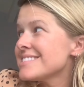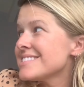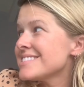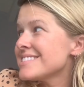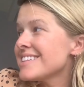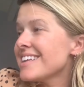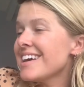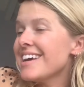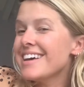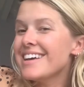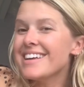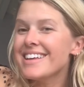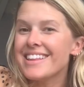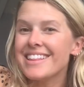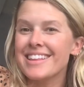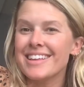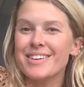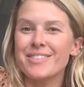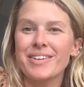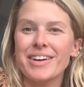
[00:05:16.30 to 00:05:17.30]
I
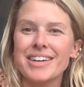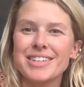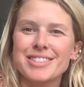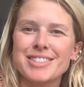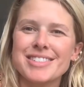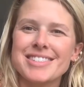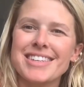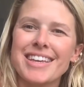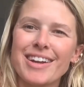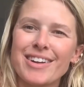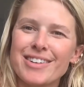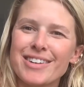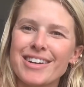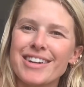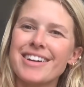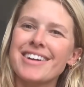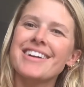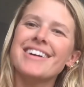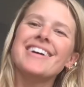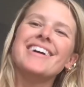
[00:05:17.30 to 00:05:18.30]
think Wyatt just scared her.